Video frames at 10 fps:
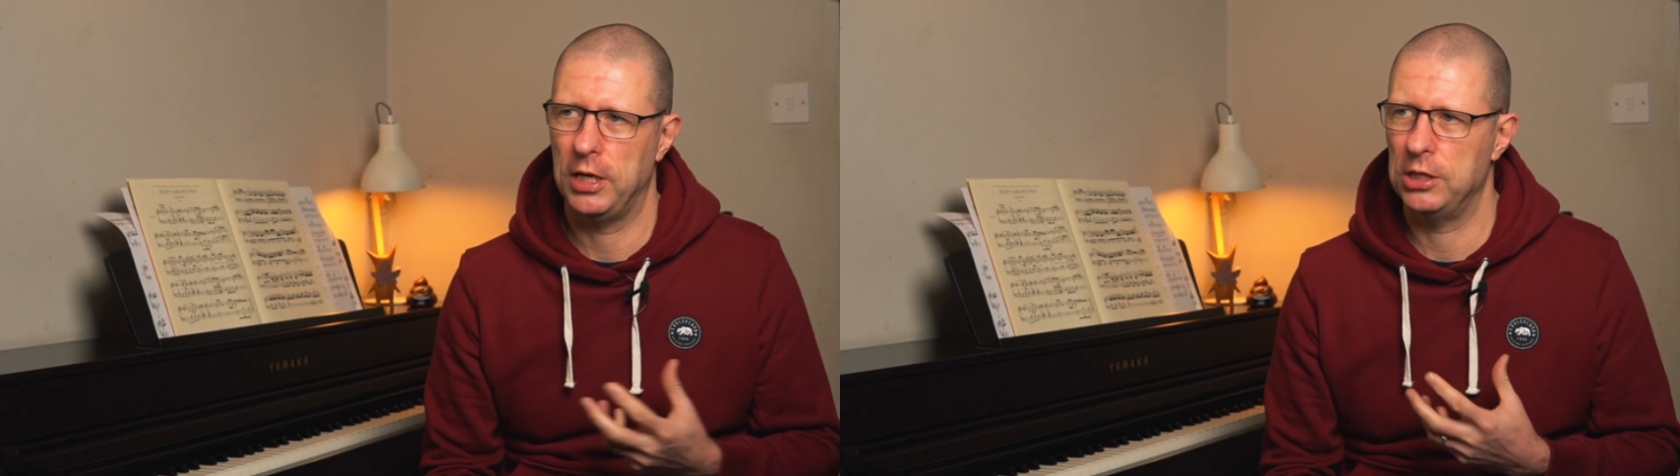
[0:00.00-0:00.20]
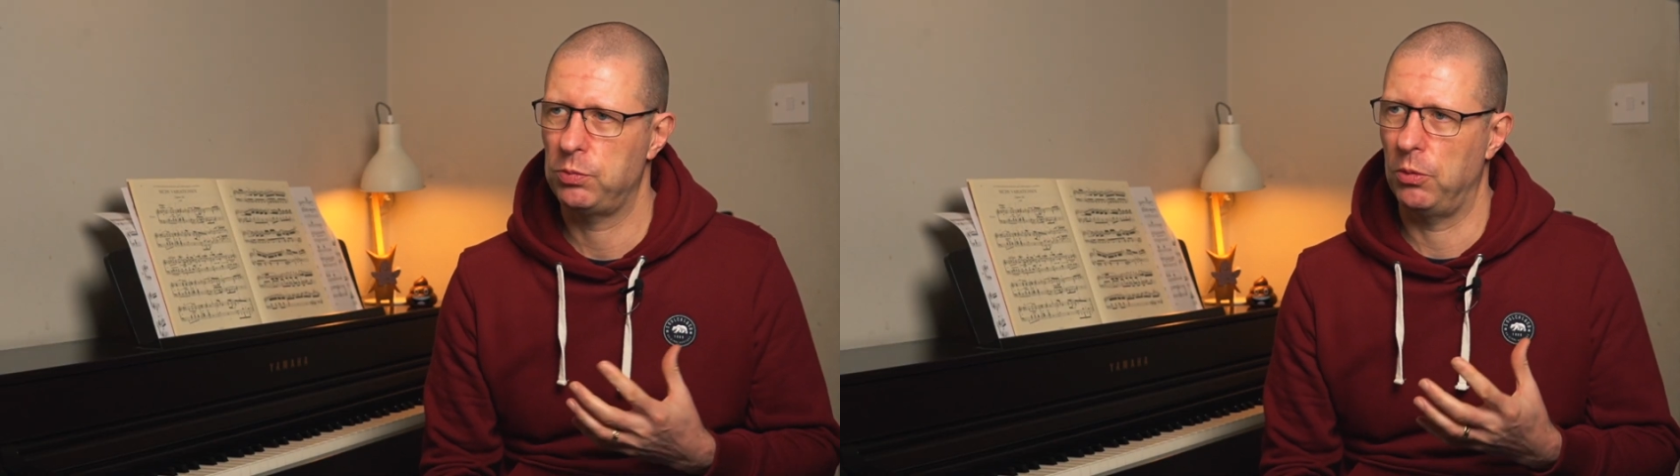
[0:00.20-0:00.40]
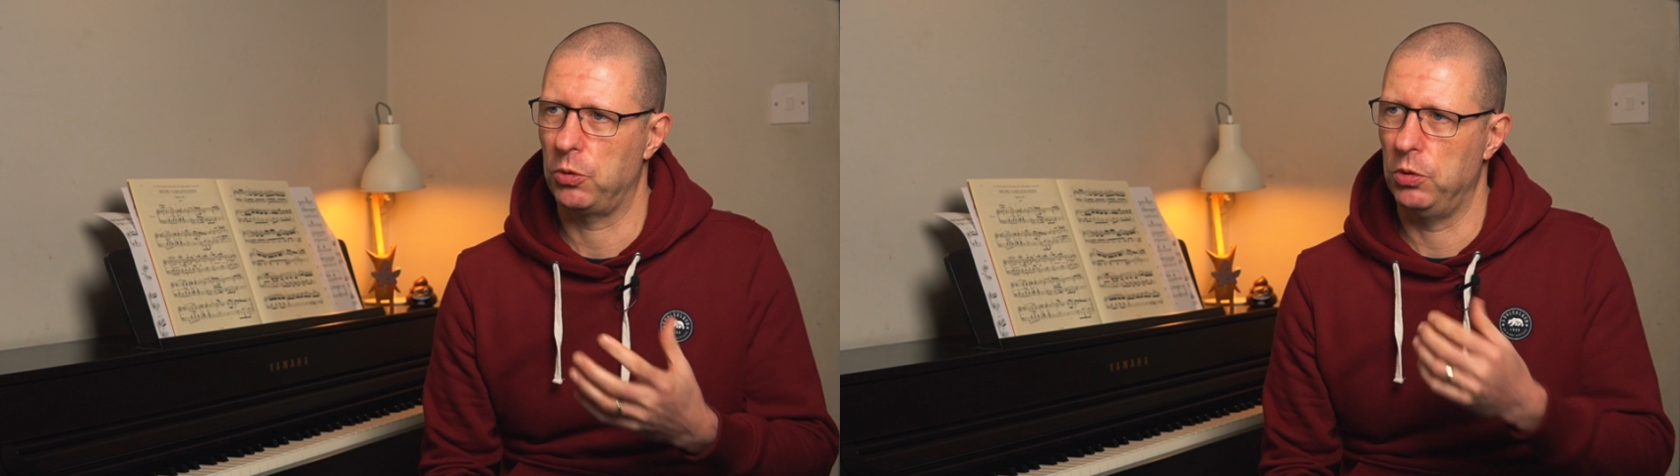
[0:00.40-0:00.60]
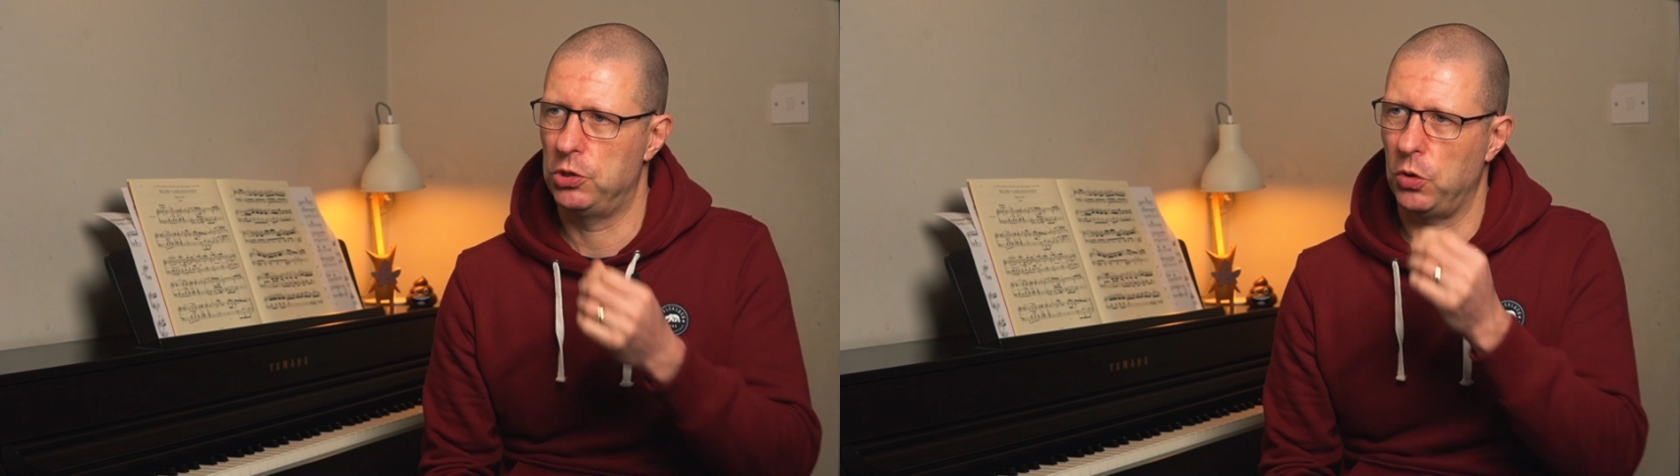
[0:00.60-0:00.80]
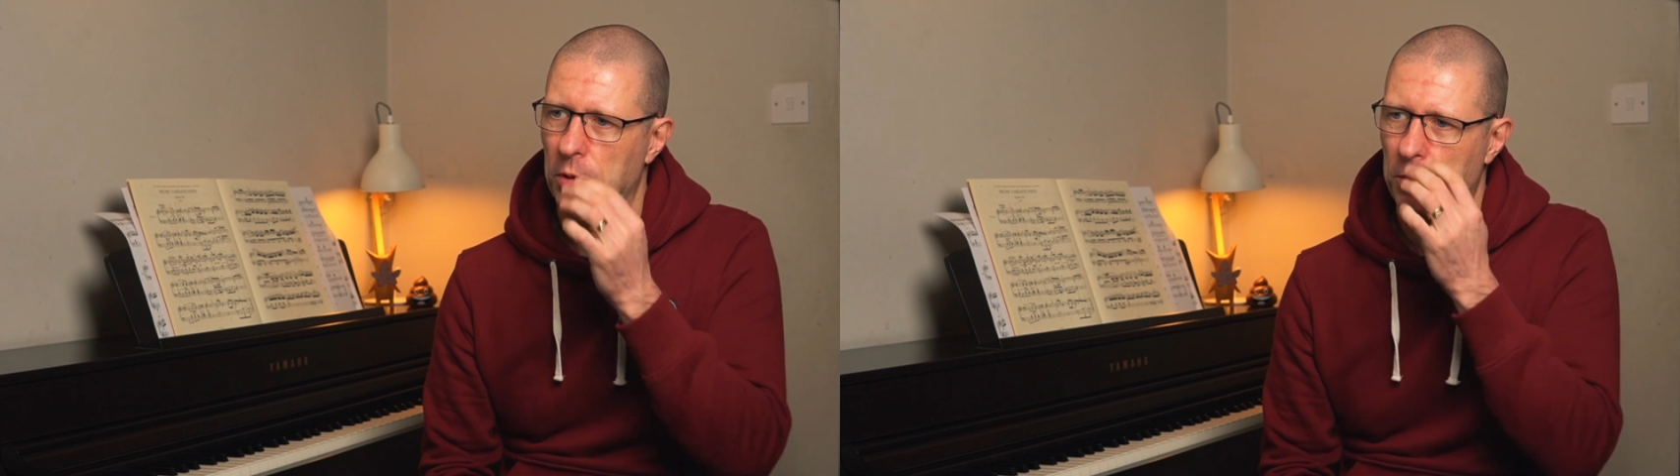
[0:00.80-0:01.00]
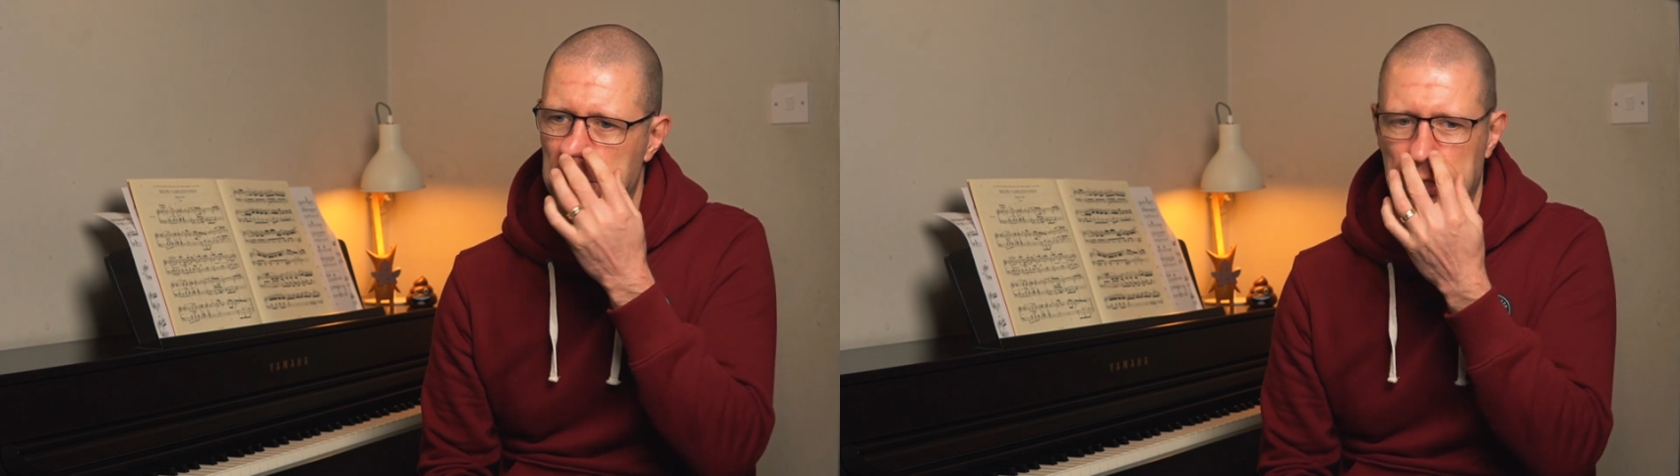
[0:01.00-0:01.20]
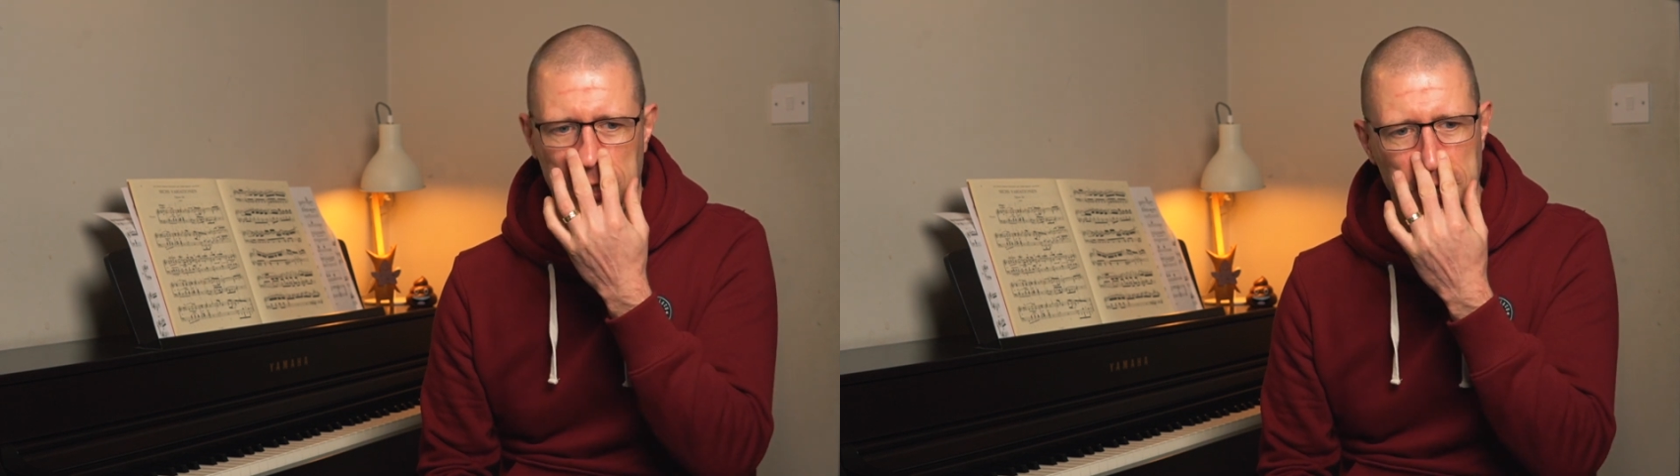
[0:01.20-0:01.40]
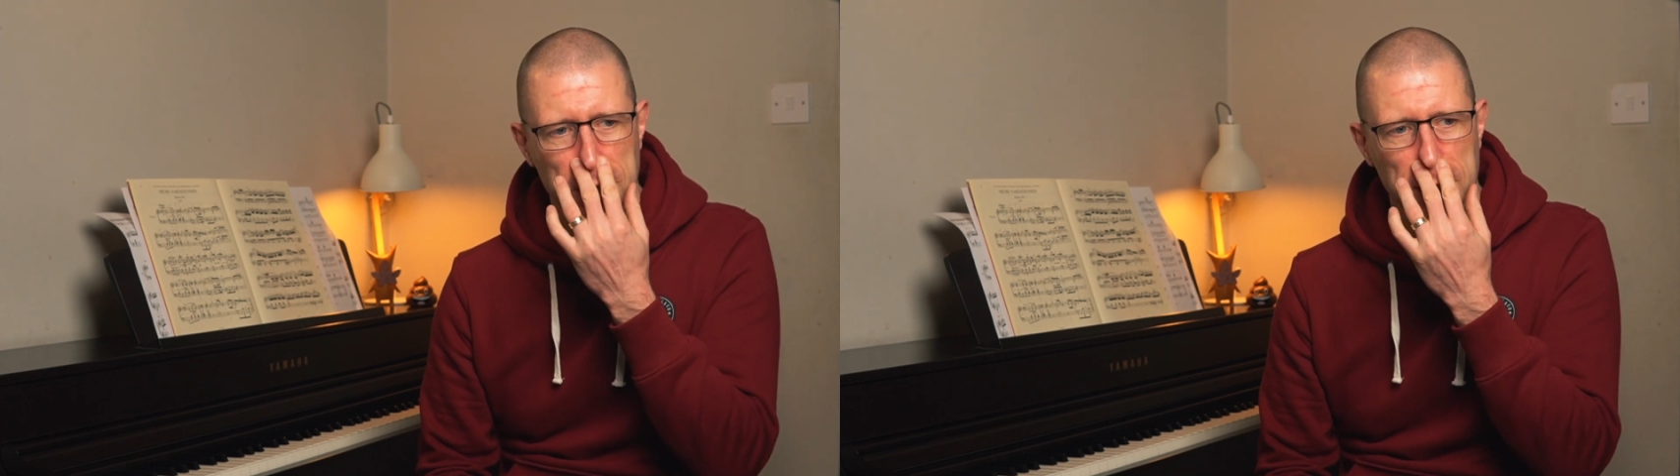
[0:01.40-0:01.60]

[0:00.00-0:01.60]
That's what we're going to talk about today.